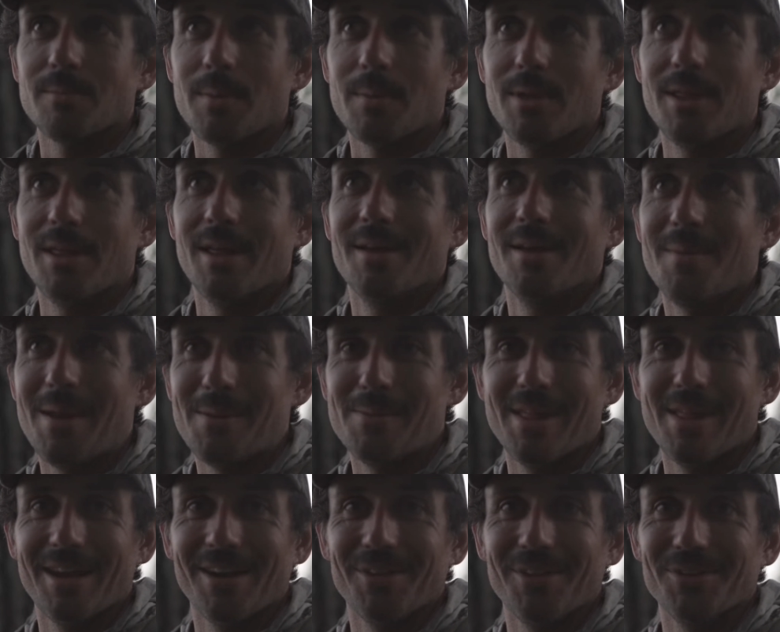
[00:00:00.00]
maybe
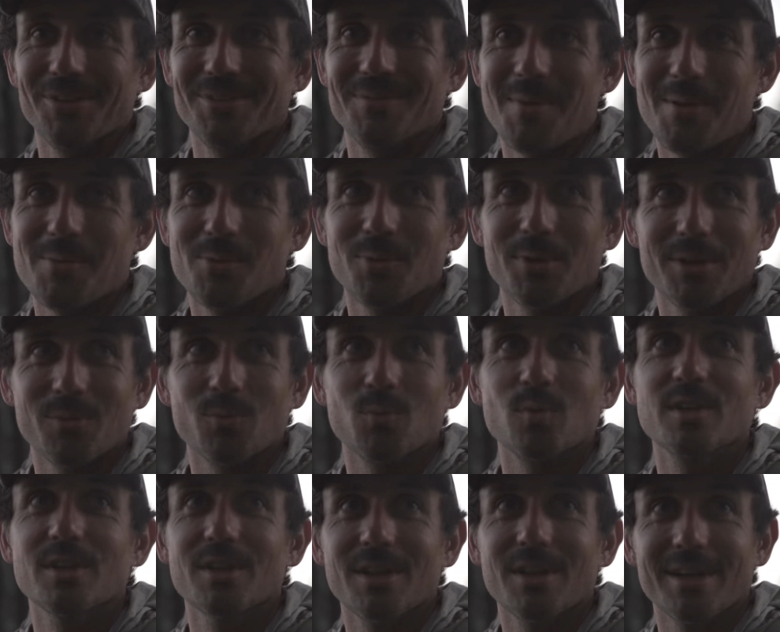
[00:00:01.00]
we'll get
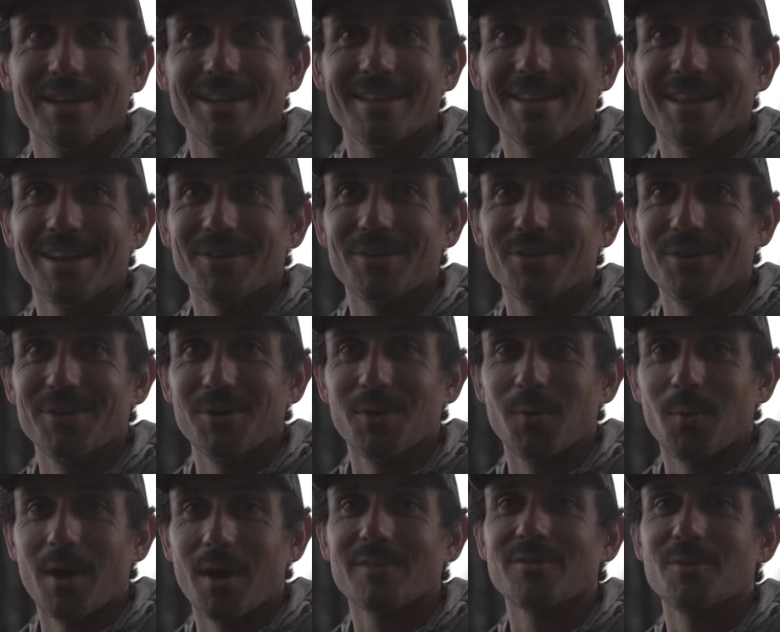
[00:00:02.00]
real lucky and that other deer
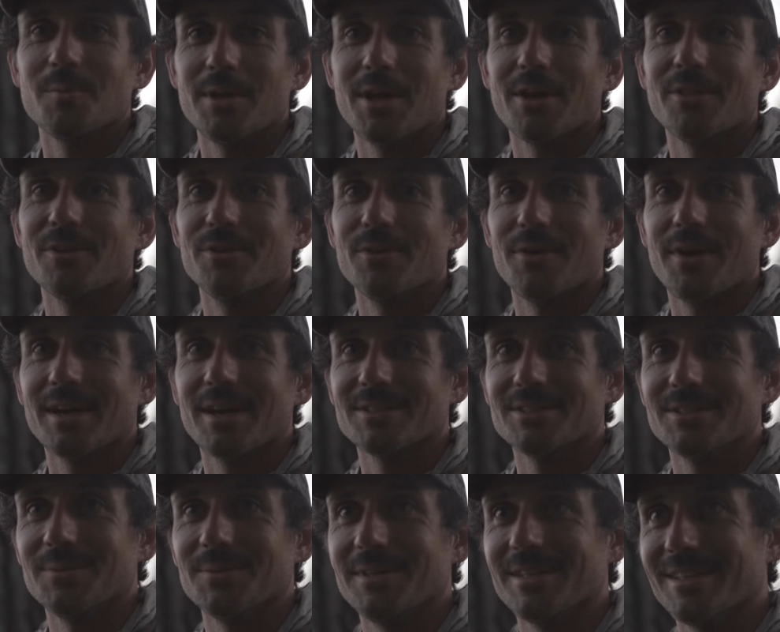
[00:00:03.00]
will walk in the other
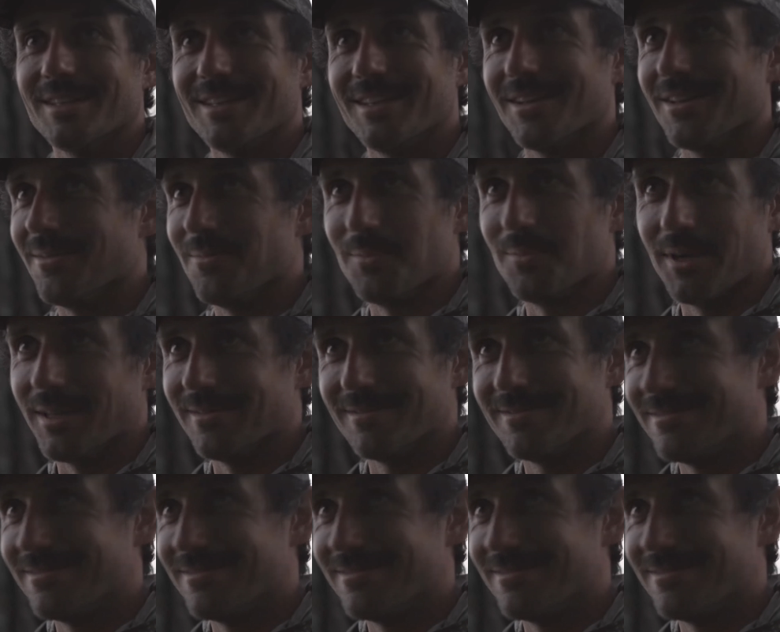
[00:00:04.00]
direction and we can kill him. But